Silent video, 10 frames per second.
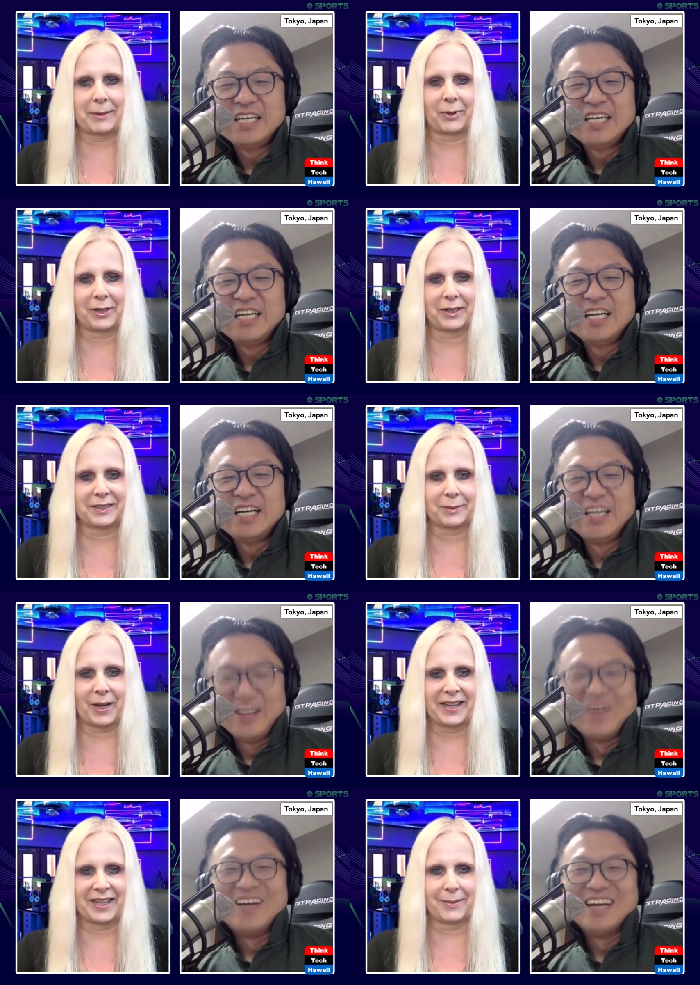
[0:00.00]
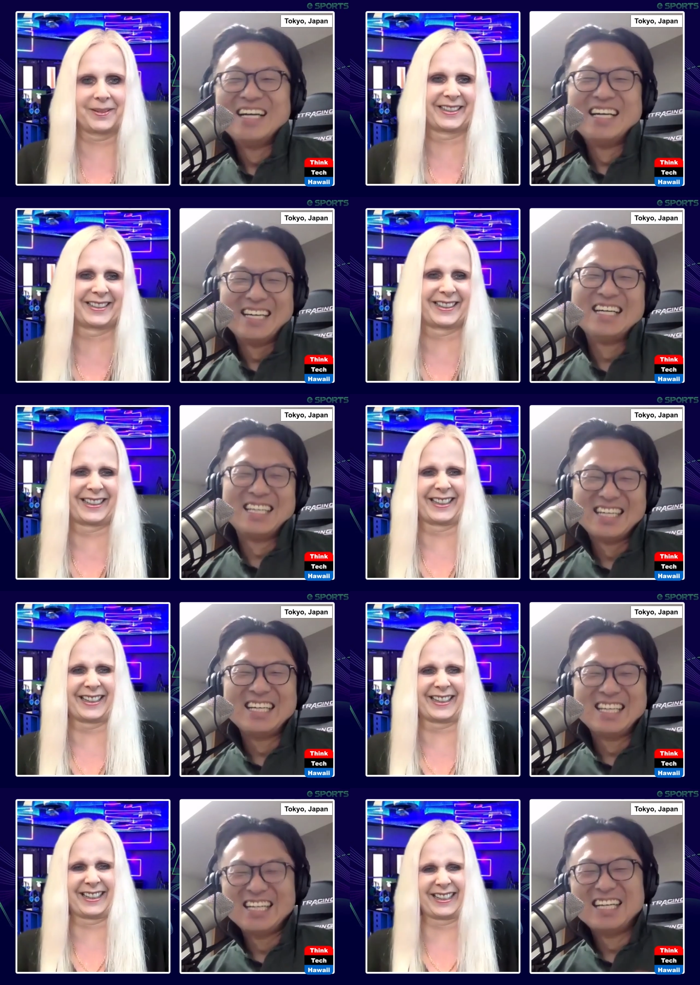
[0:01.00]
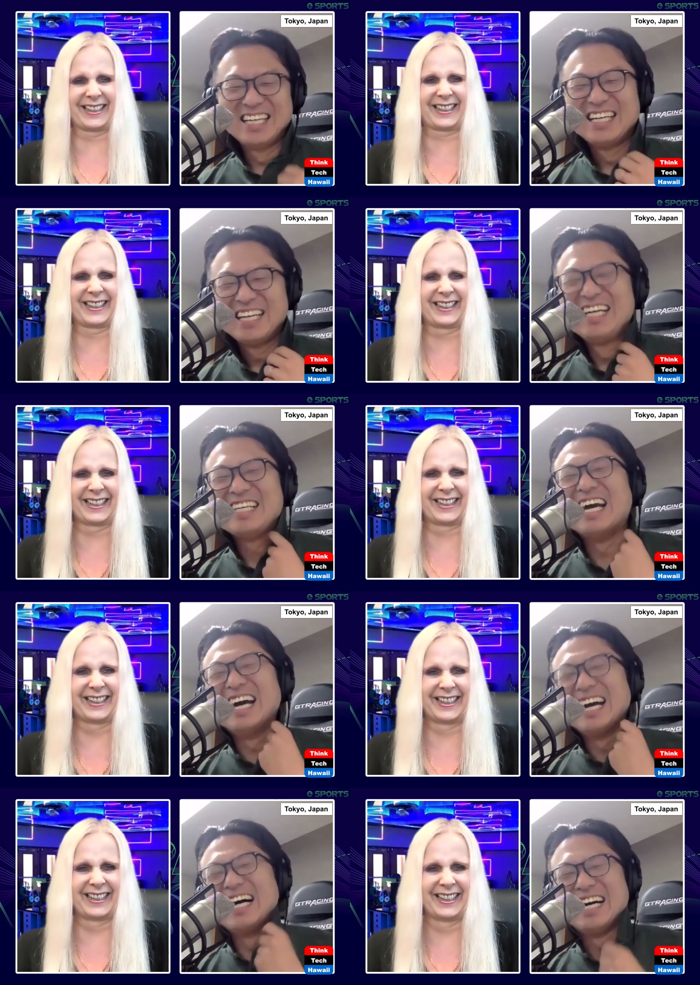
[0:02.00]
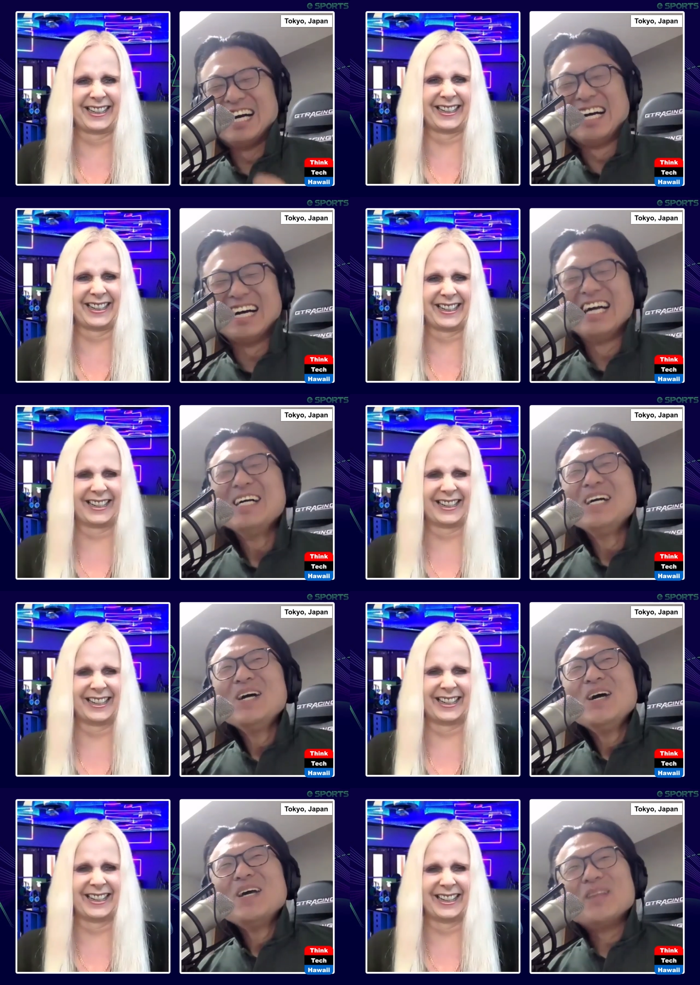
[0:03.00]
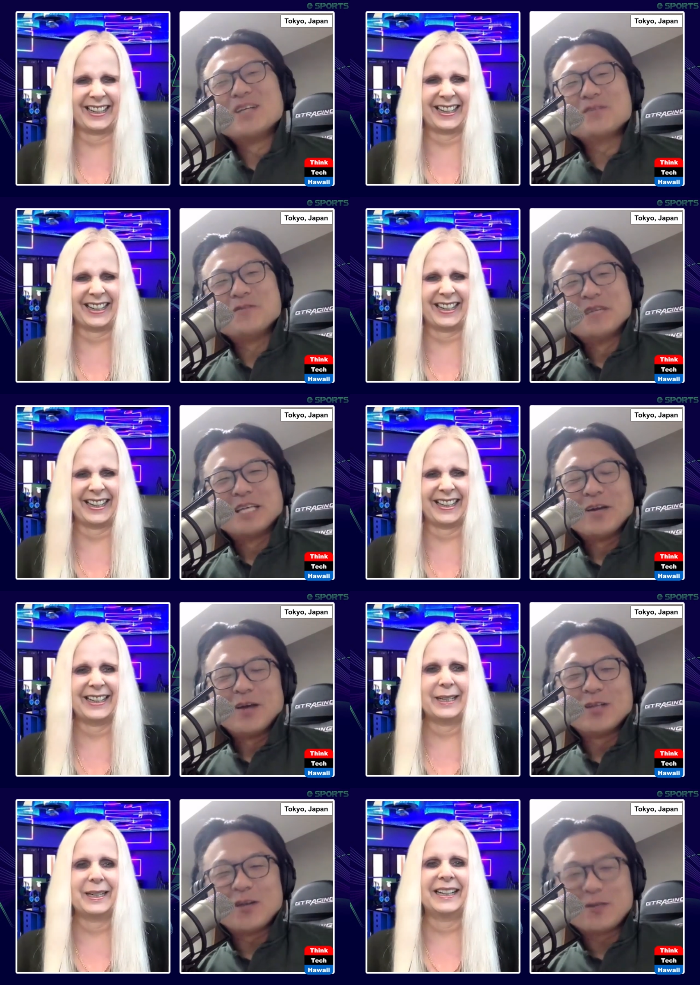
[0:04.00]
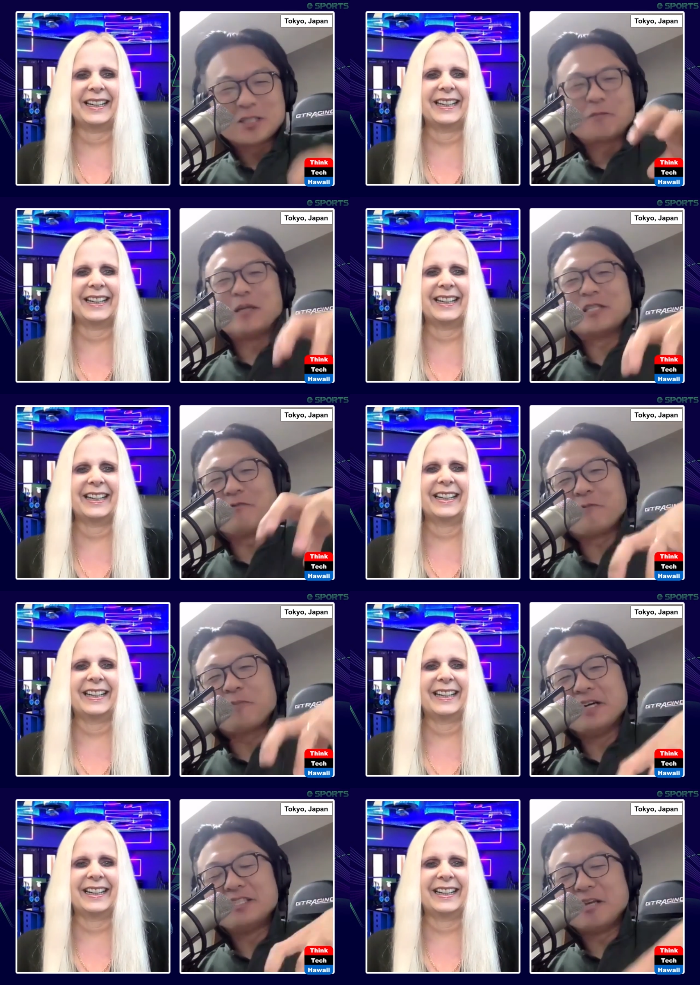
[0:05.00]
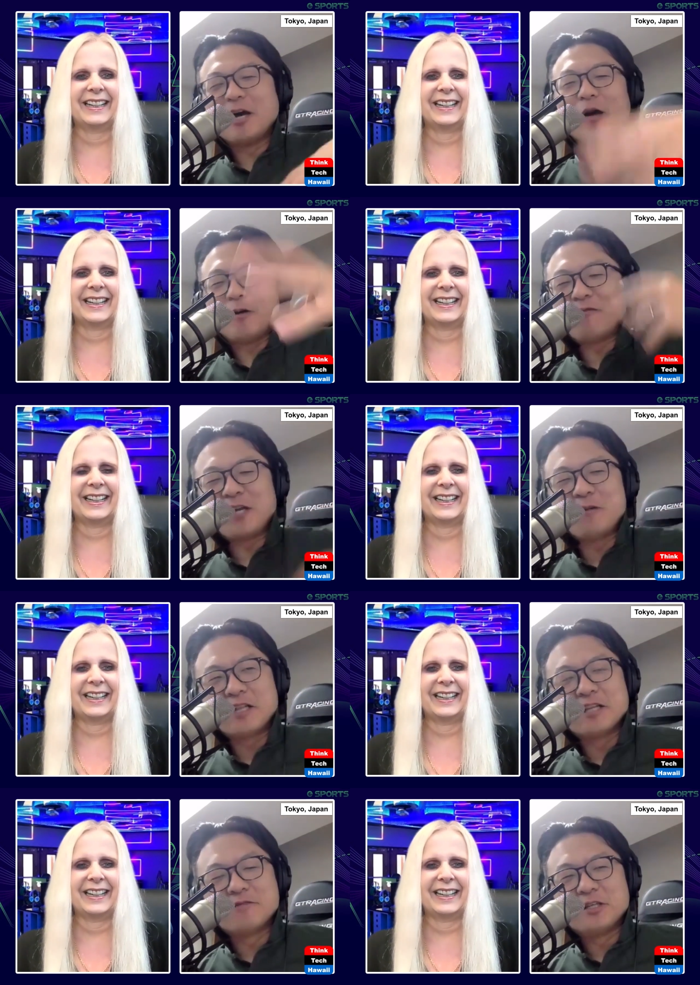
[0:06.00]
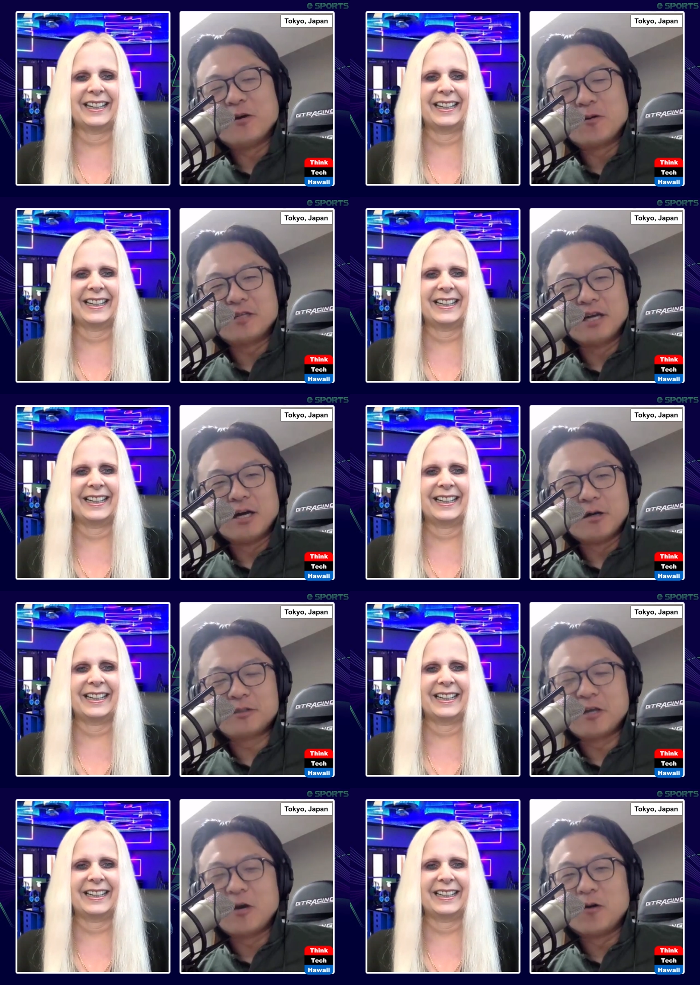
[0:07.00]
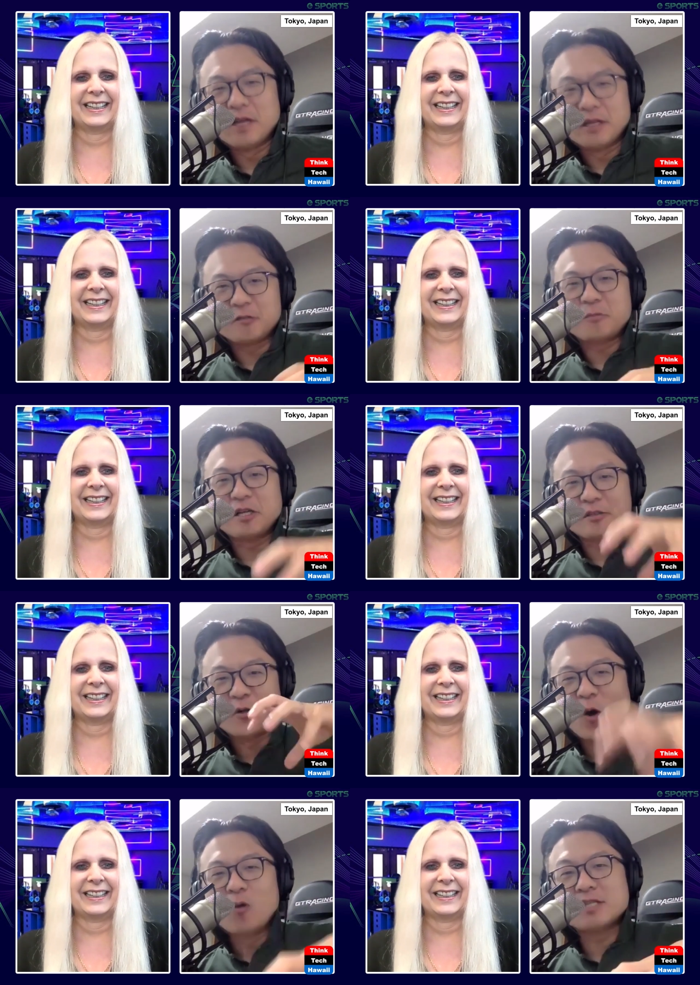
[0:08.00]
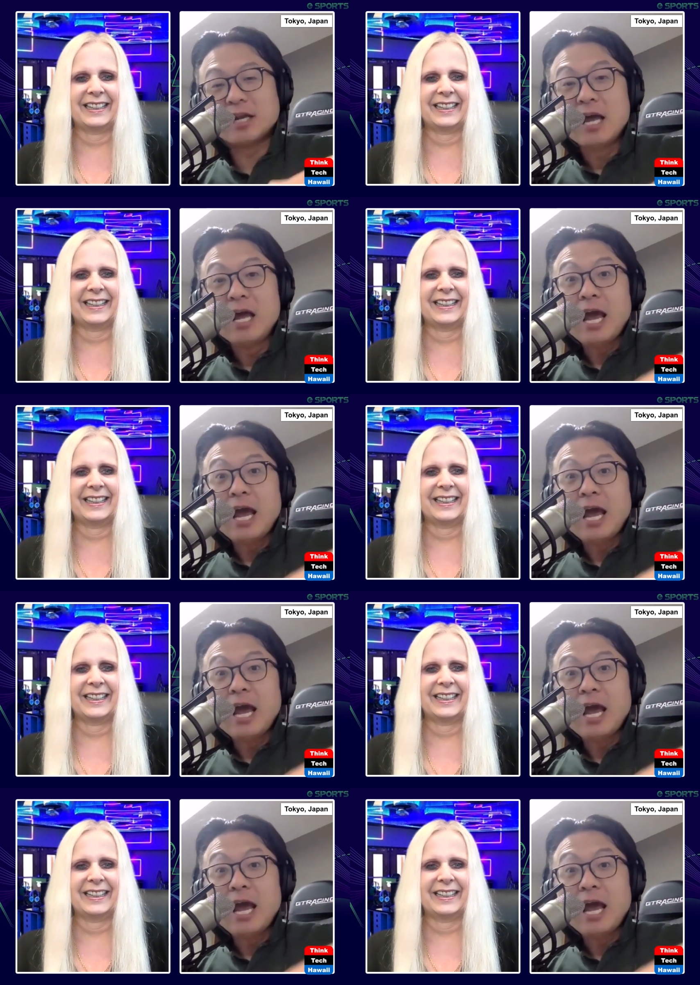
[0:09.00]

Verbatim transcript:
Speaker 1: neighborhood to buy them. Yeah,
Speaker 2: thanks for bringing that up. Yeah, there was a specific place. If anybody lives in Seoul, there's a place called Yongsan, and that's